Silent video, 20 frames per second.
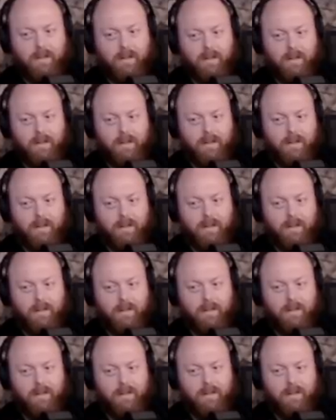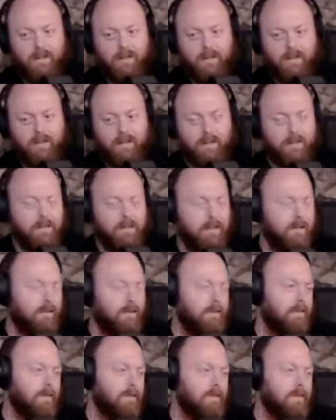
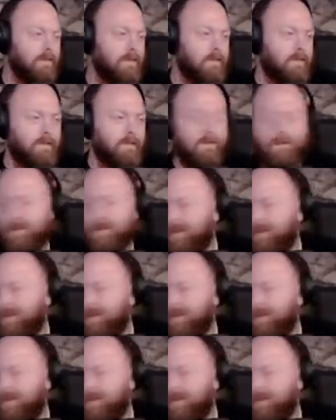[no speech]